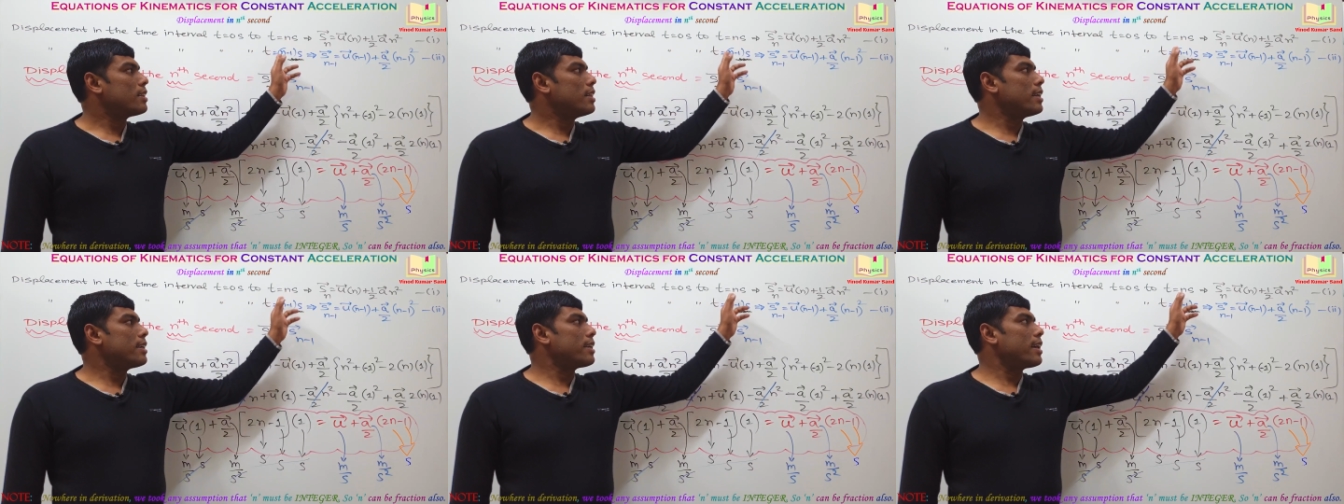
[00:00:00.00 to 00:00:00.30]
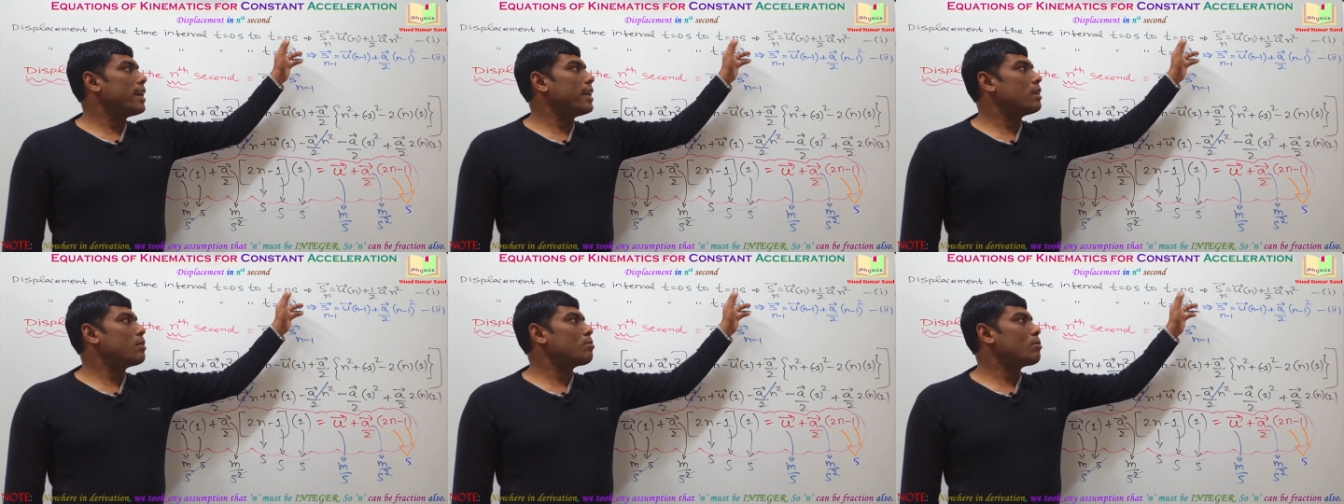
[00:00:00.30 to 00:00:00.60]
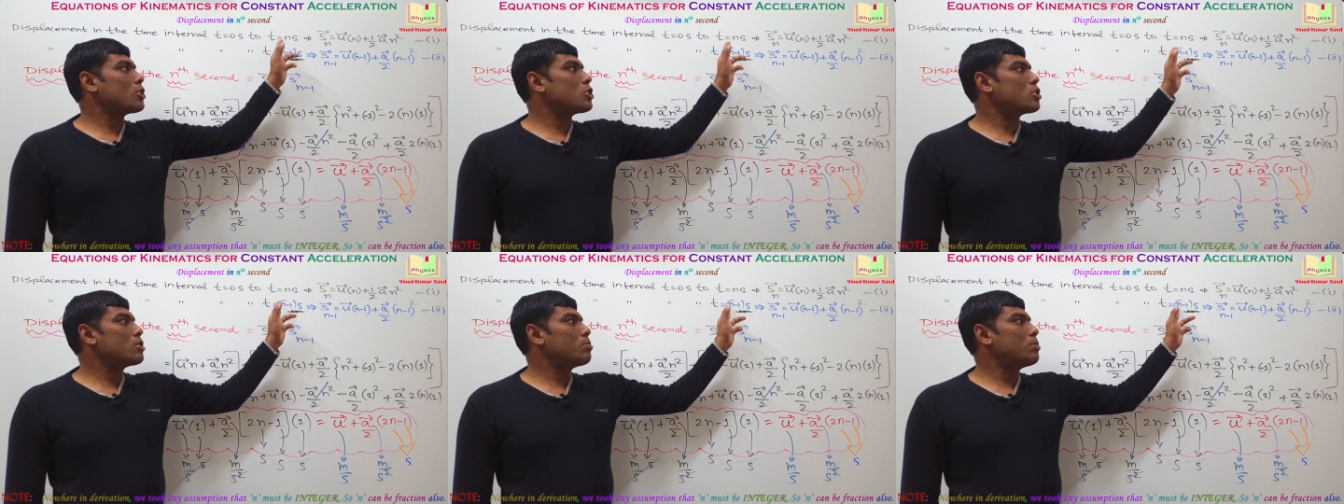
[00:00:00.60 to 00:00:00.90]
that n
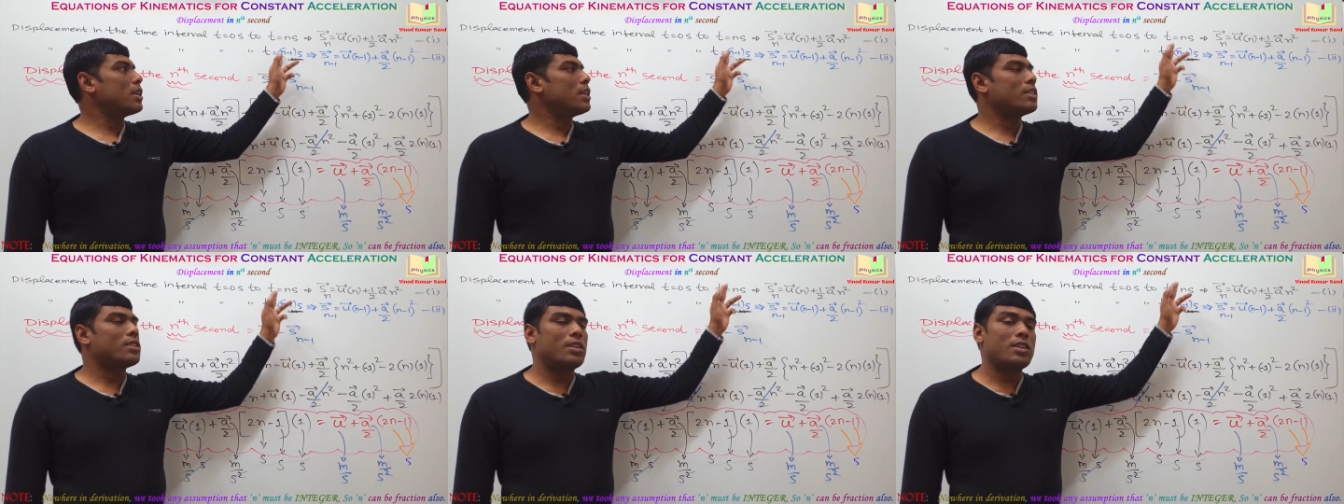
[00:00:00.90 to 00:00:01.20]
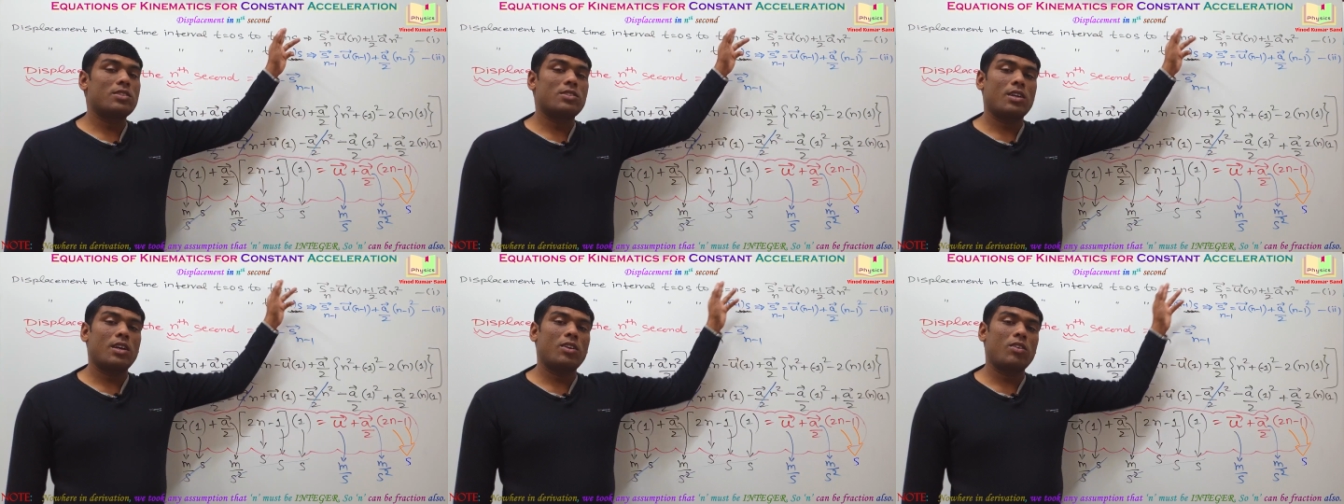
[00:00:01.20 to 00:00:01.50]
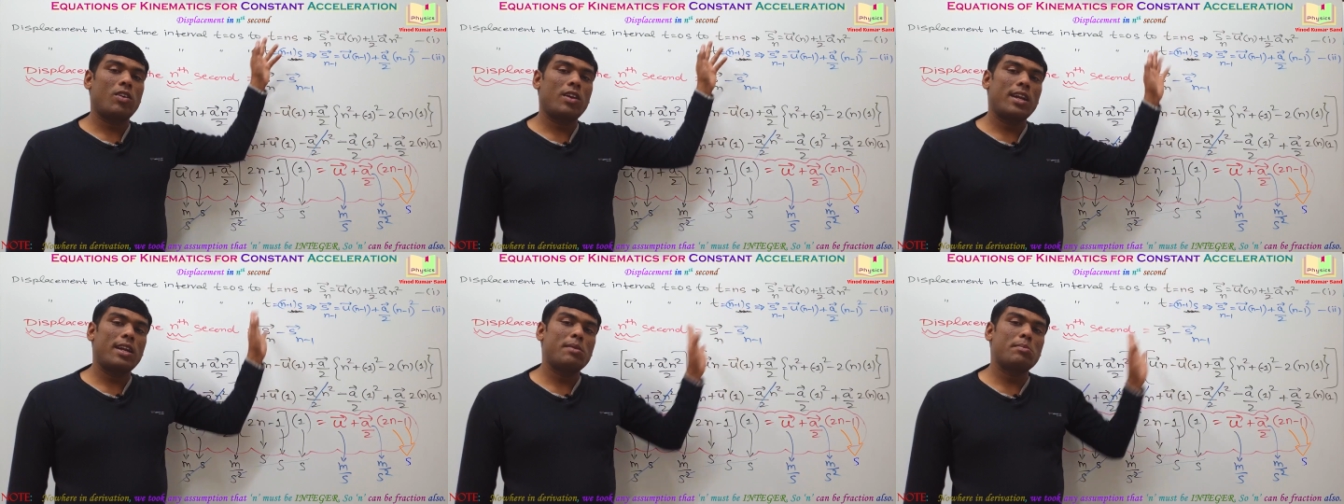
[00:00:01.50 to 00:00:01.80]
must be integer
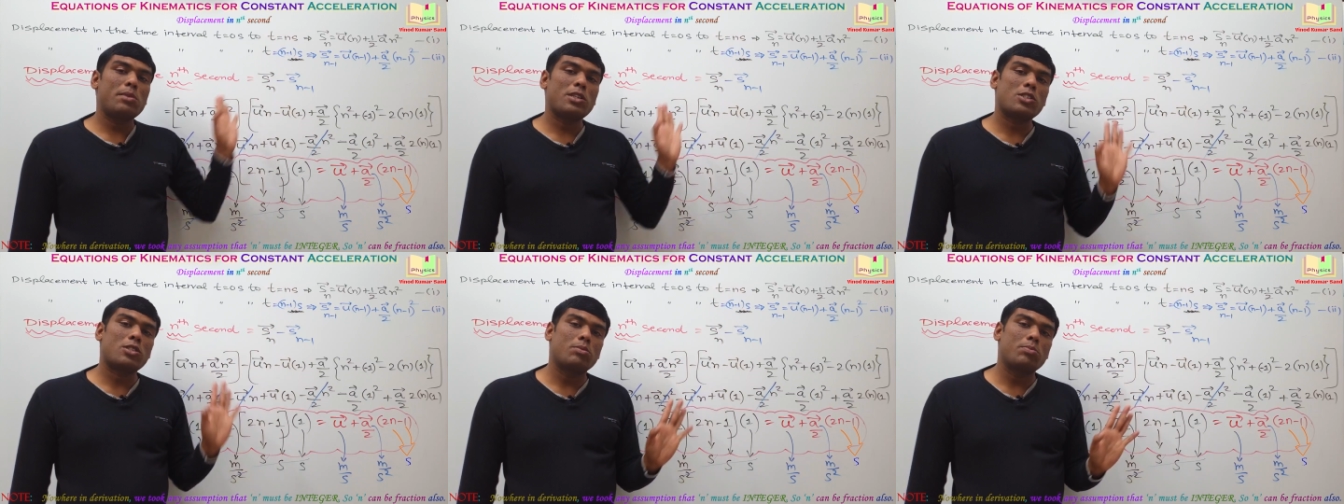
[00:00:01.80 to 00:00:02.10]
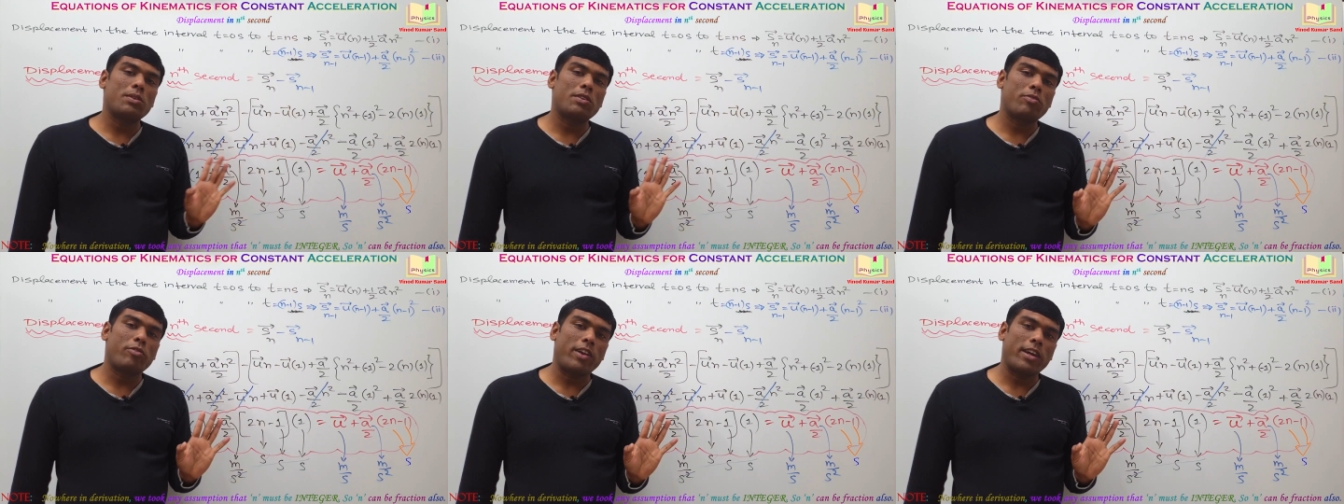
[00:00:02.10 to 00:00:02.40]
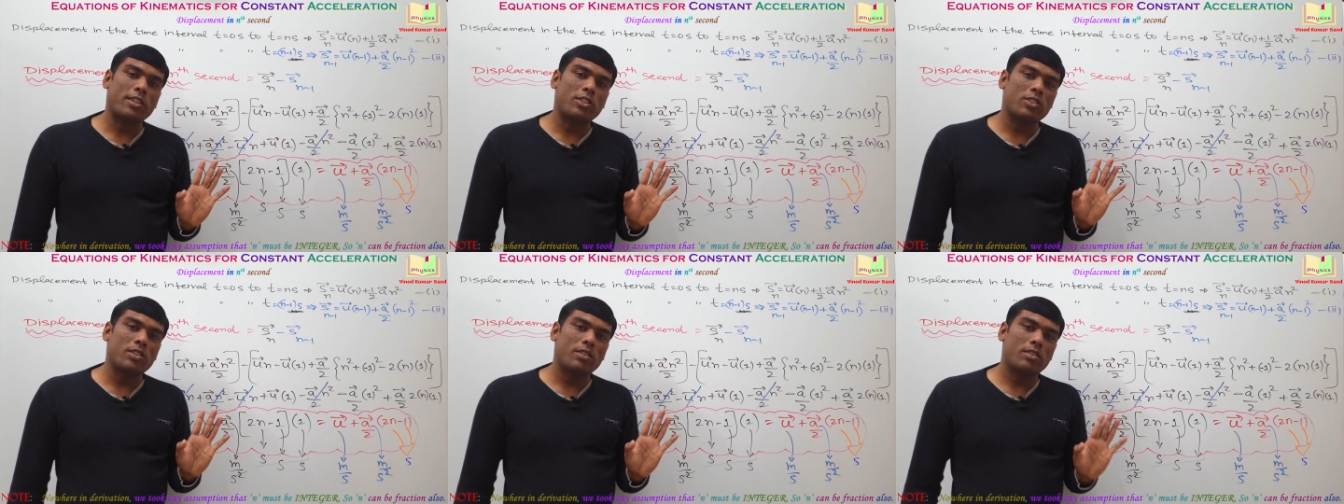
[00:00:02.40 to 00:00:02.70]
or n must be
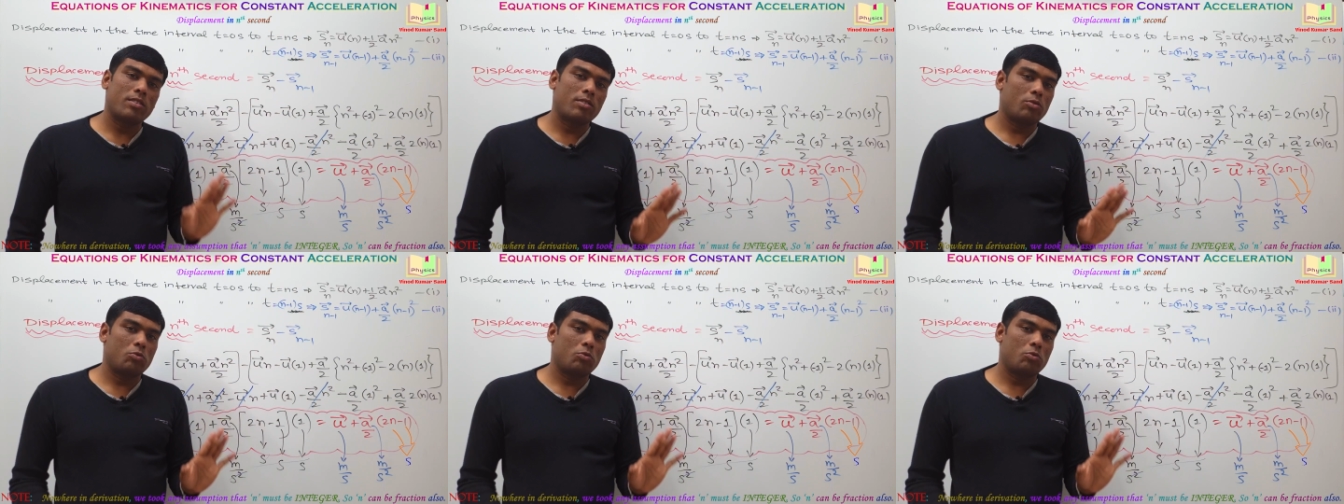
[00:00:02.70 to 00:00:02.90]
fraction.